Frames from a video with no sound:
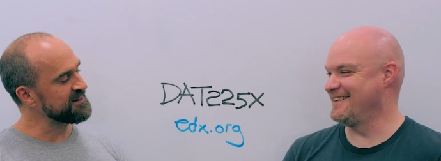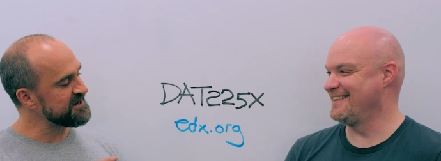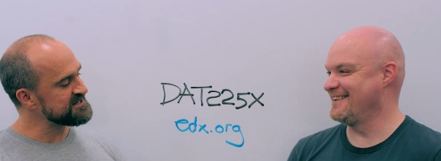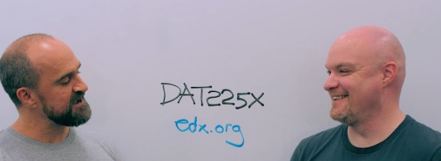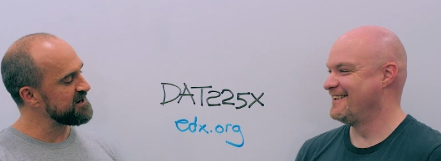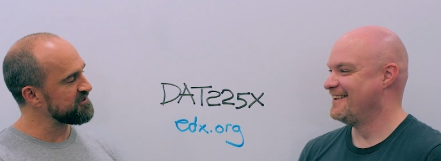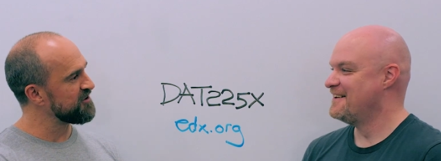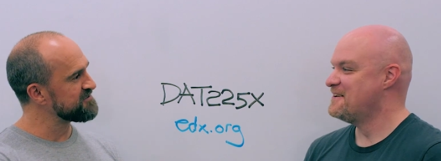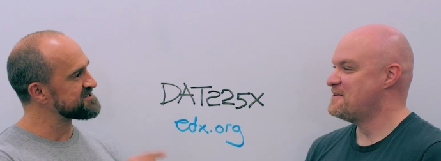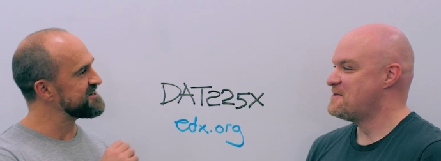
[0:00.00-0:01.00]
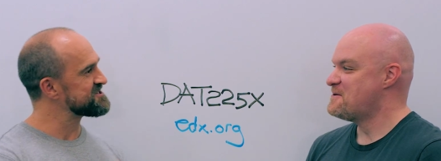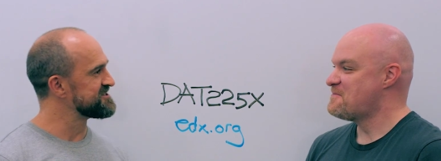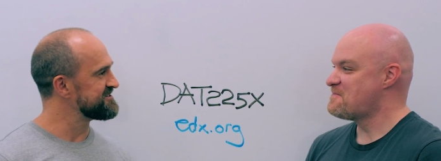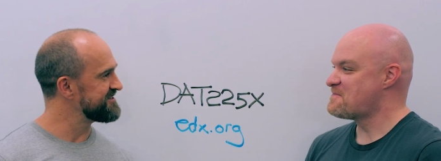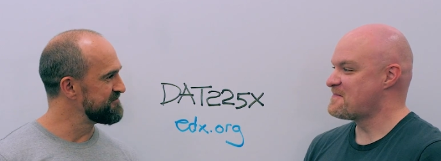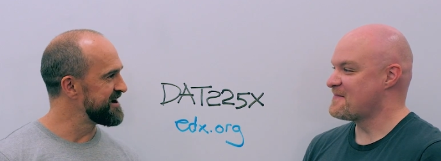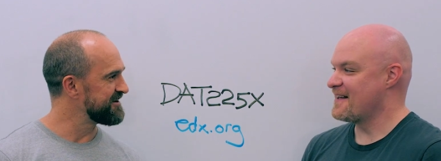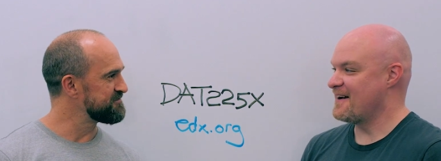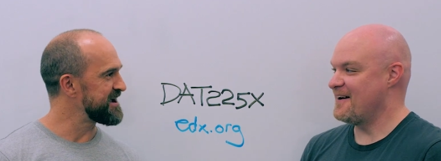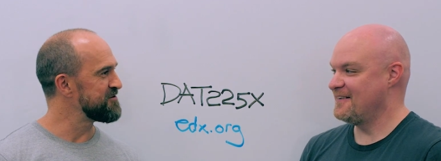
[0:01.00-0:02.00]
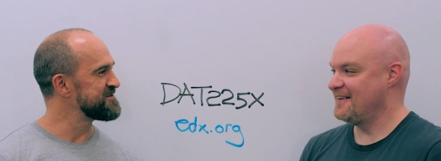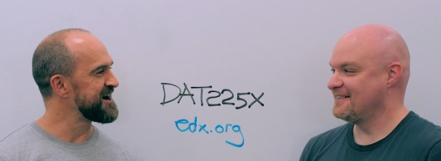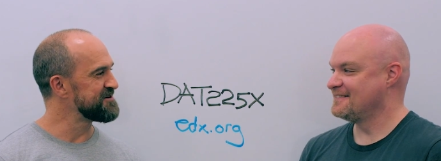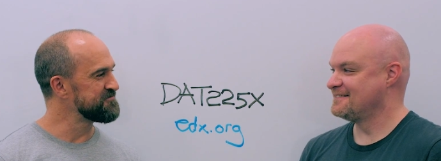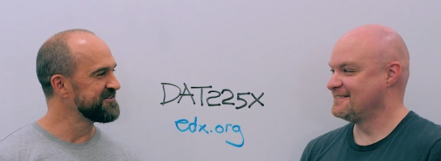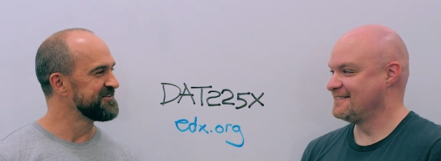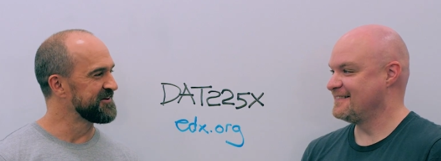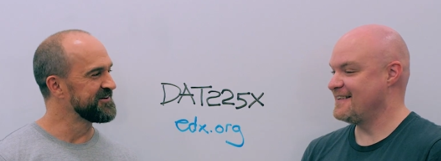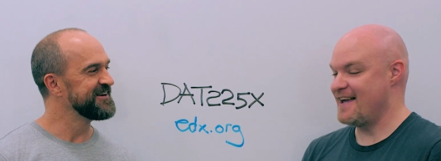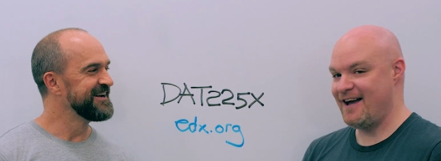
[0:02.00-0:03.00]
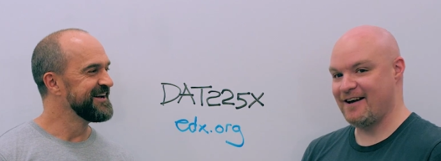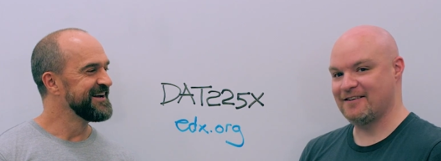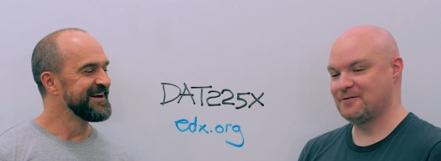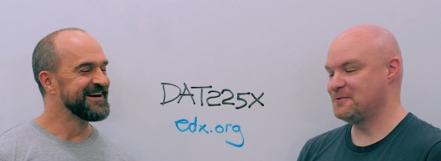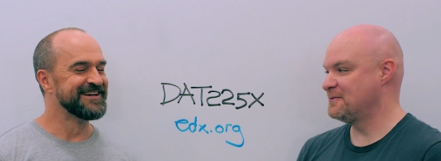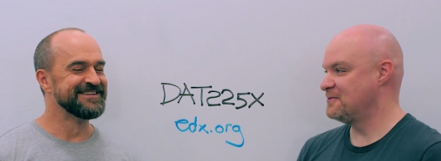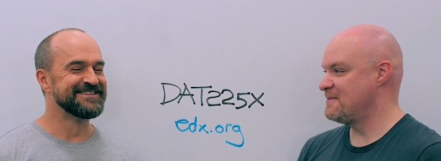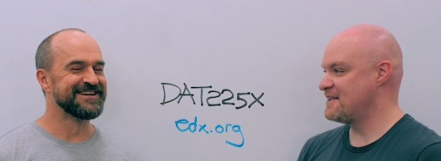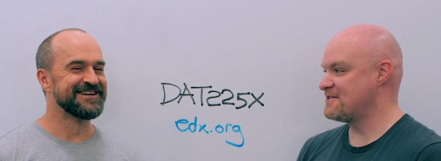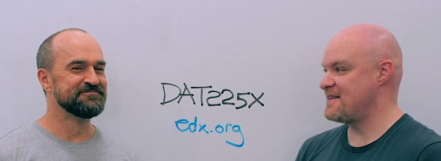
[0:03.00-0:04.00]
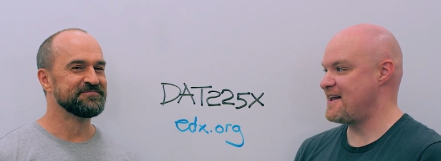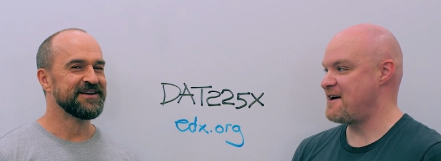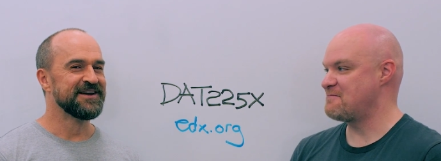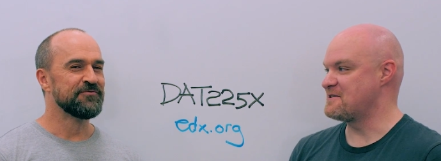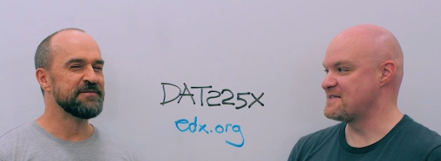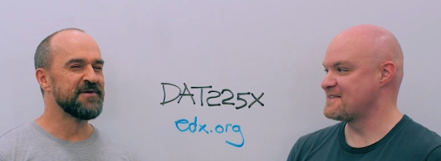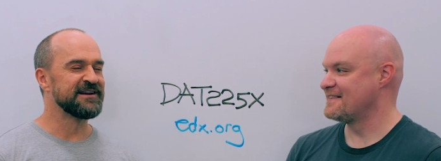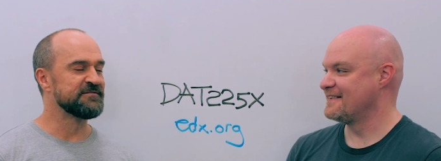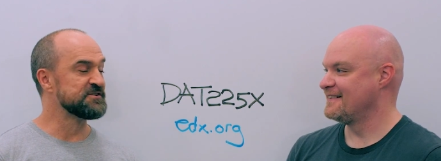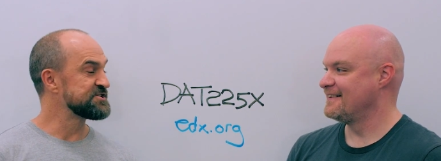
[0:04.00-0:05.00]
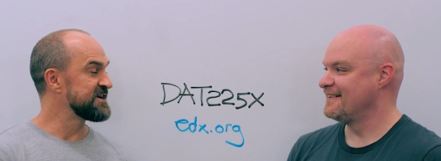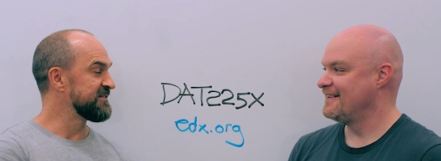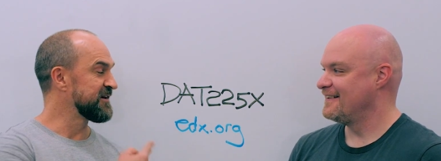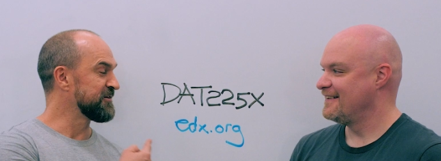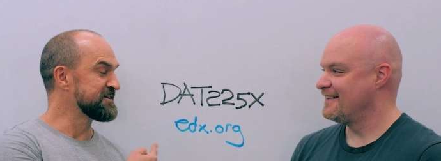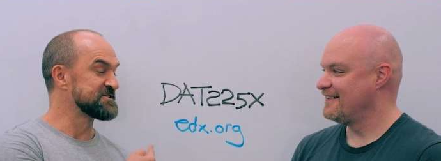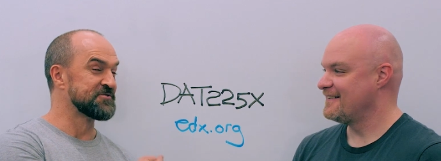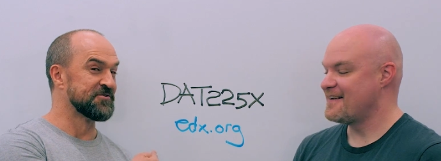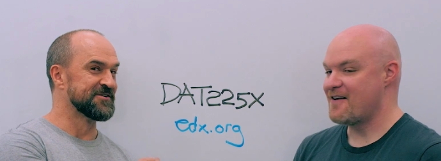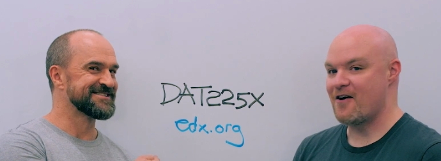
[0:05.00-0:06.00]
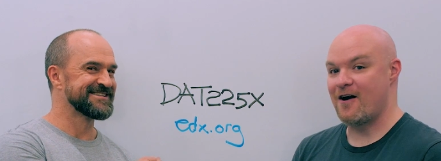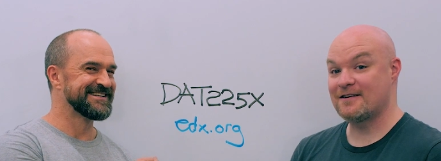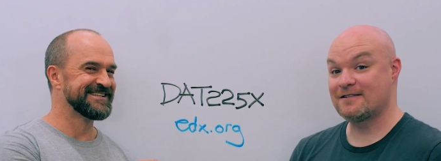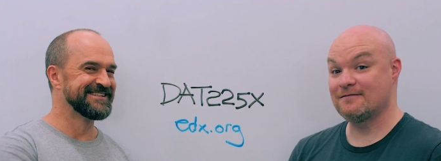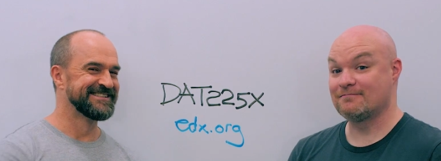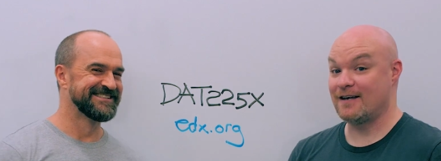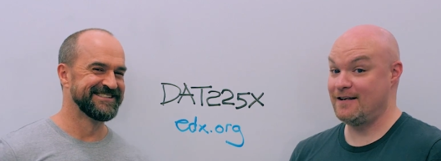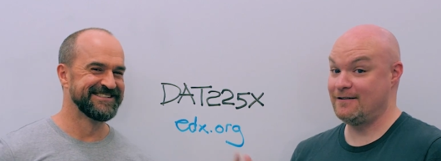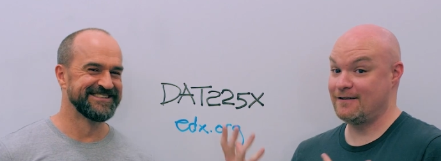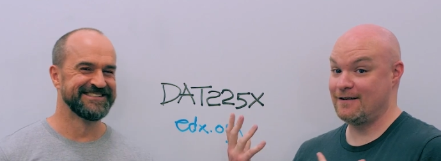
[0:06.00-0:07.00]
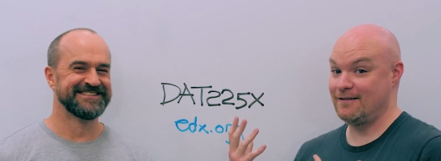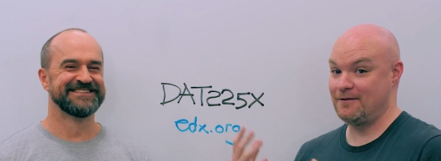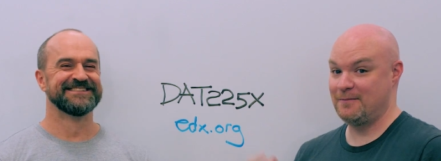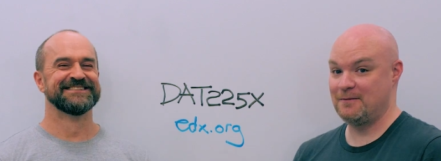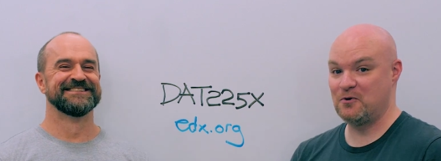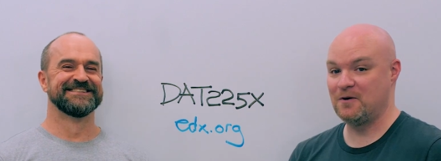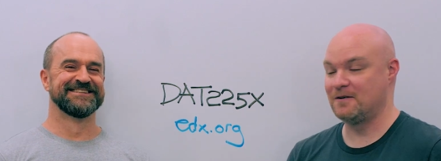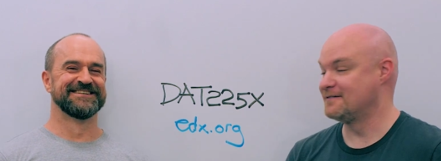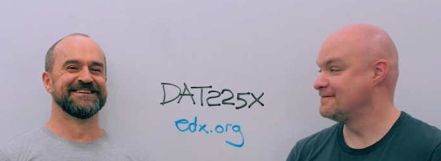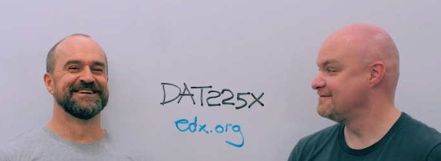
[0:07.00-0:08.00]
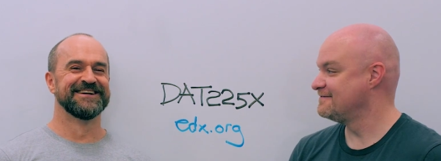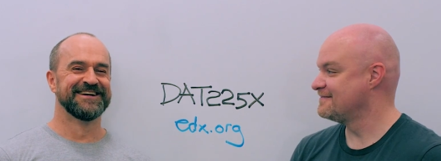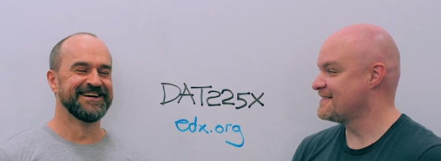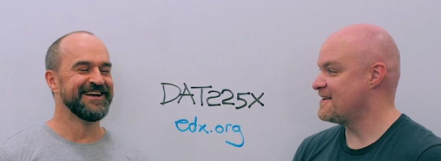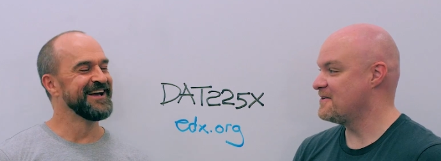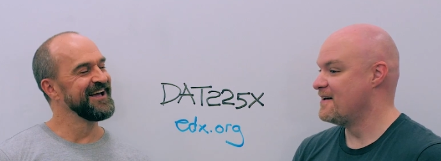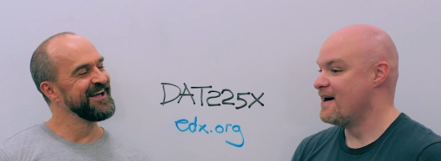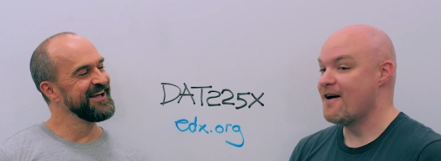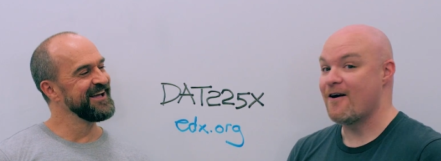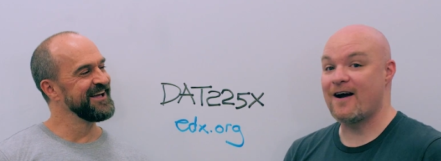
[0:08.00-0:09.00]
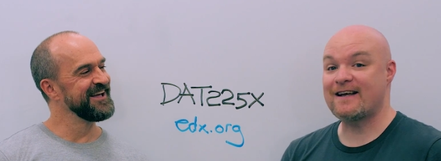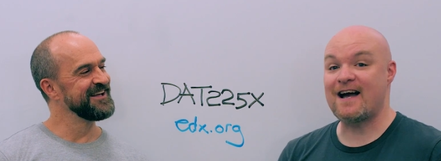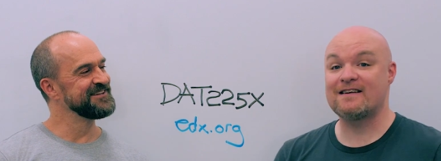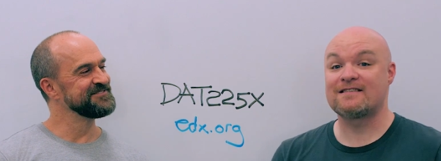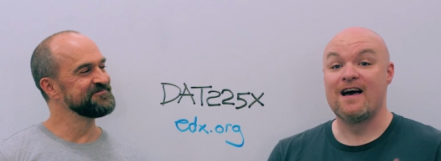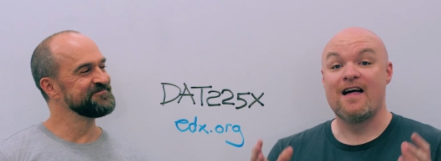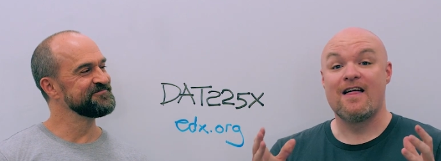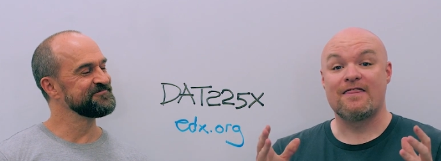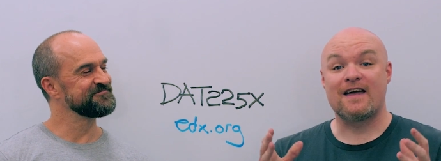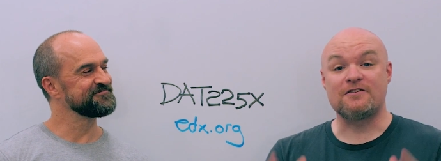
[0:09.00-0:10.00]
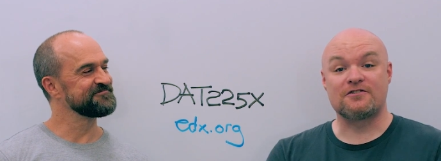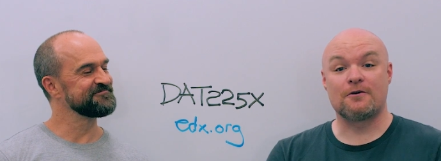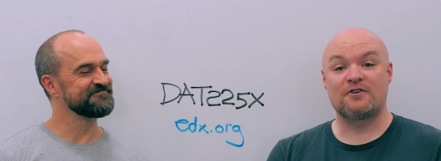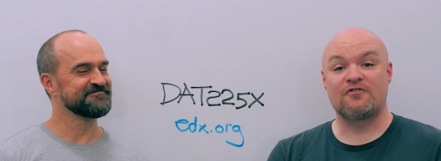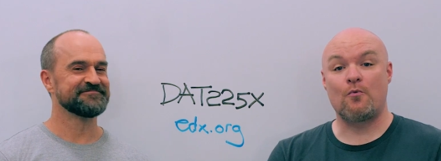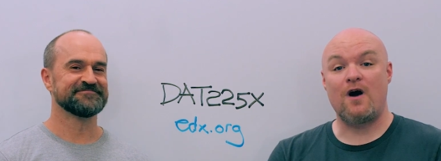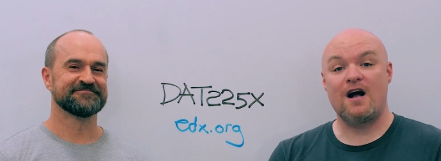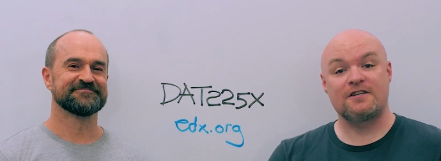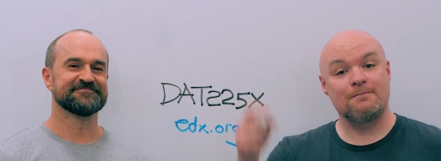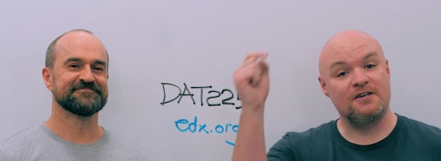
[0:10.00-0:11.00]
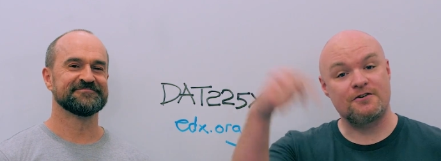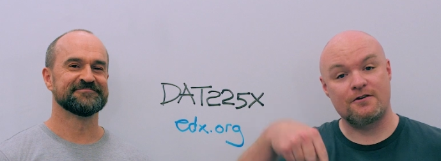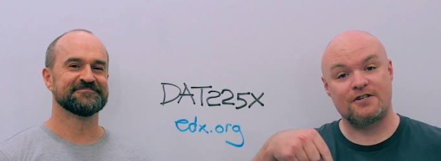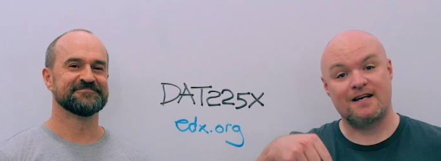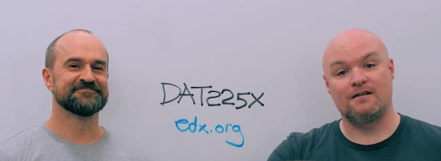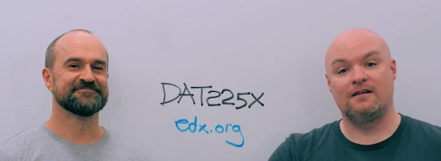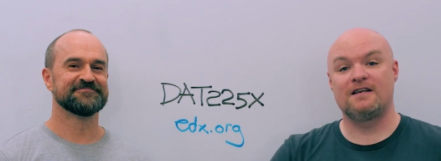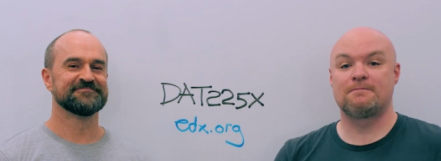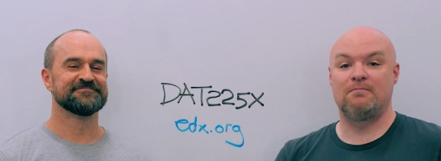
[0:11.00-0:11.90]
Speaker 1: like to have another conversation about um, Power BI with you. Yeah, we'll, and, we'll make sure um, that happens. We might even share that on this course.
Speaker 2: Awesome. maybe you'll get a little bit more. So, all right, guys. Thank you so much for watching. Be sure to check the links